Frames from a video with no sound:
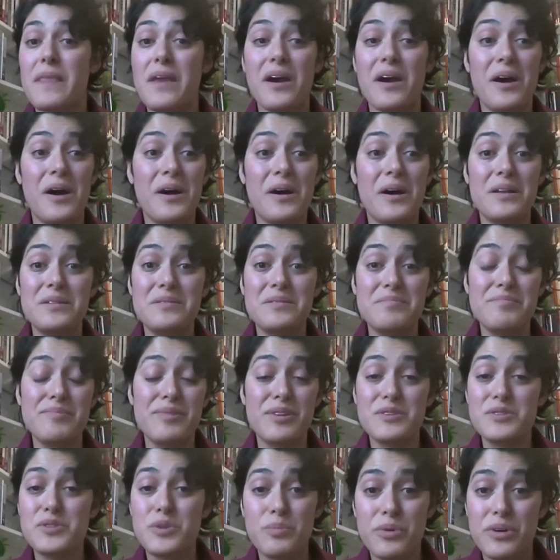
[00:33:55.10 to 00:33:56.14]
On
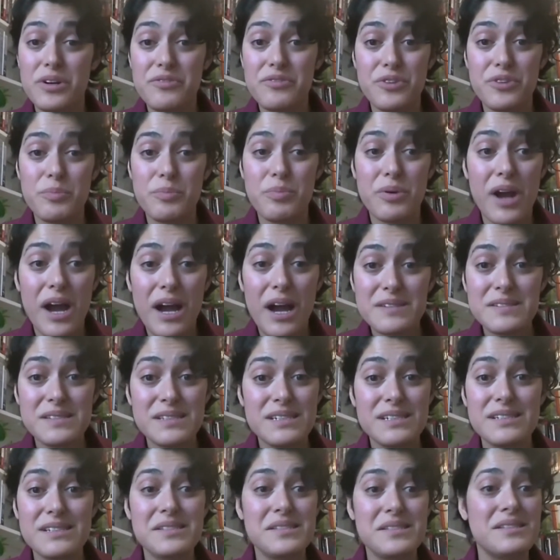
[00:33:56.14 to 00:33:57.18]
the support for
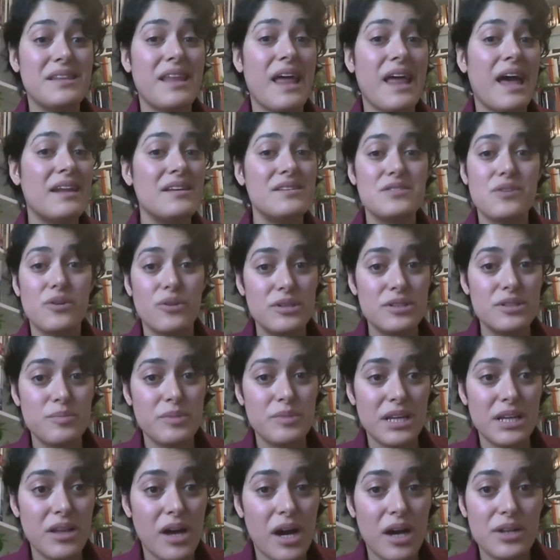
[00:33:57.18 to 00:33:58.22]
proxies, that is going to
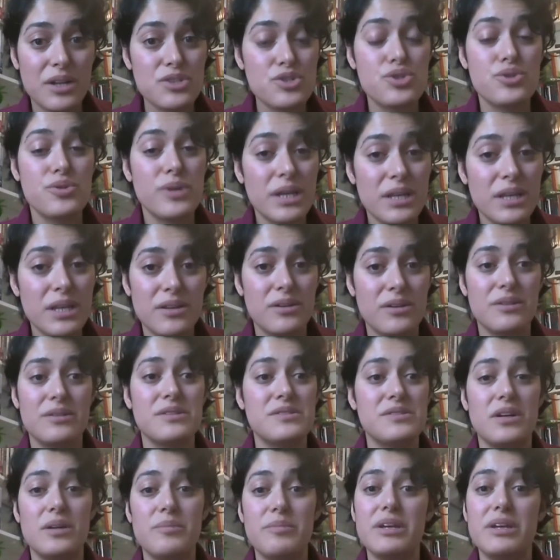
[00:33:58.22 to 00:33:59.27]
be a lot trickier.
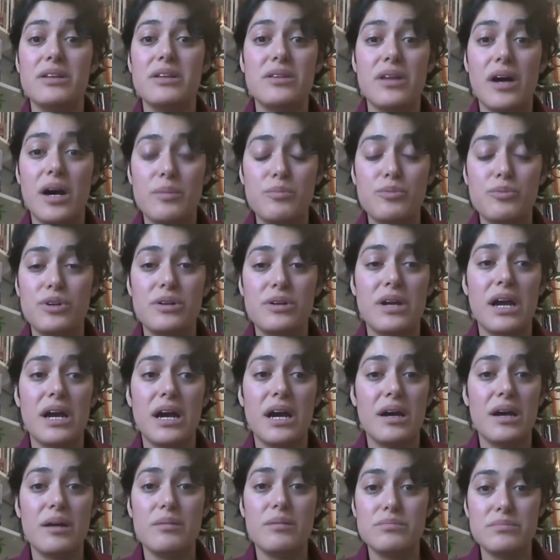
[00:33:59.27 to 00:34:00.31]
There's going to be a lot more,
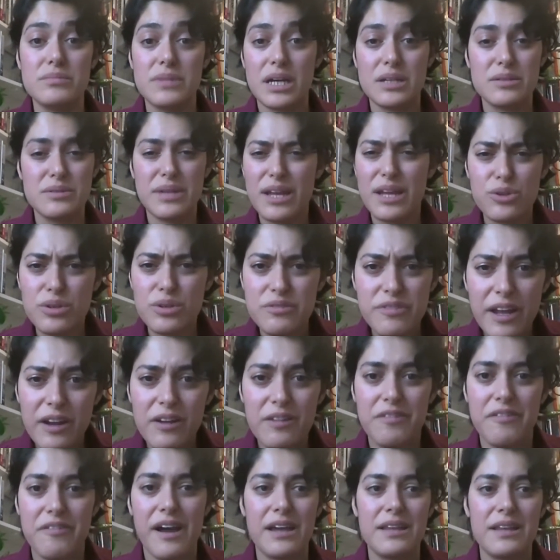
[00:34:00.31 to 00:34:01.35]
how do you
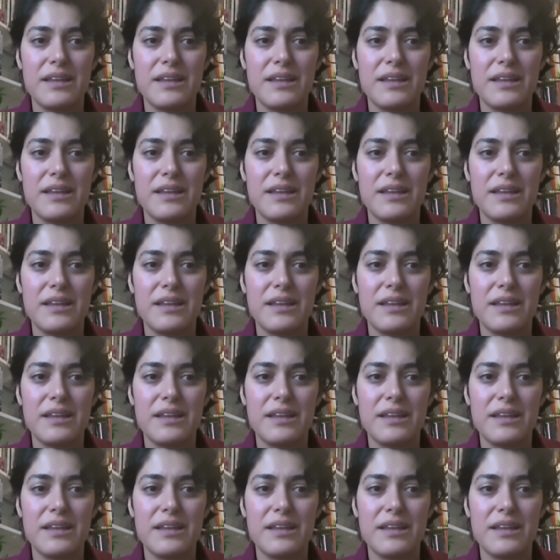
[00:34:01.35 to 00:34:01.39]
verify